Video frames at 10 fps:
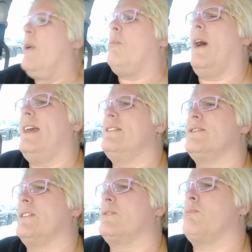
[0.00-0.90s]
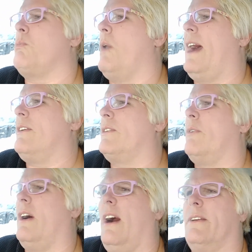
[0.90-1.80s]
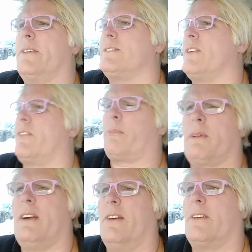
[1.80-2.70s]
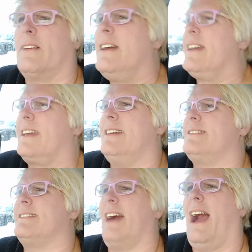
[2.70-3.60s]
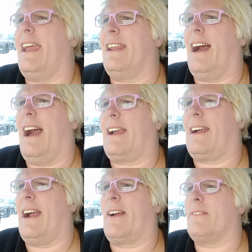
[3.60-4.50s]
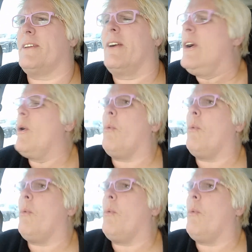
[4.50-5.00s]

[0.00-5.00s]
Why is there, I don't know, 100 to 300 kids die in a hot car every year?